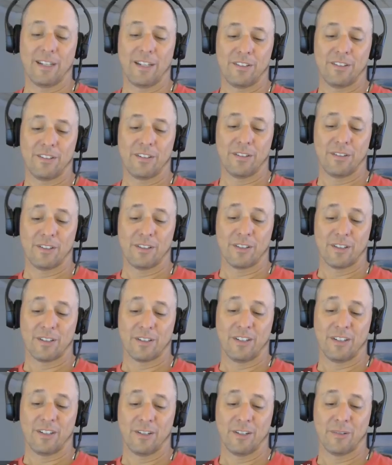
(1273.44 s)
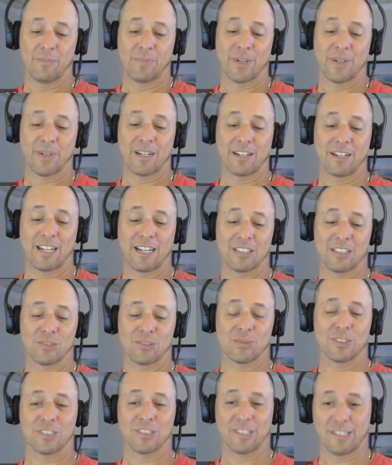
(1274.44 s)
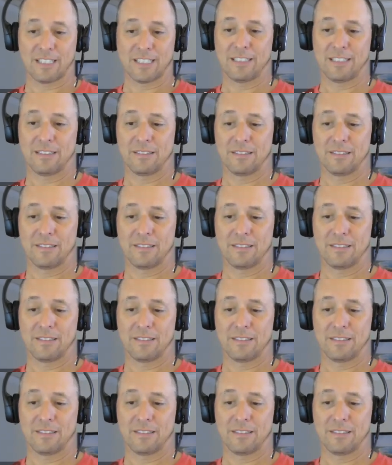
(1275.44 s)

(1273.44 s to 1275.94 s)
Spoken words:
did do the podcast with Scott.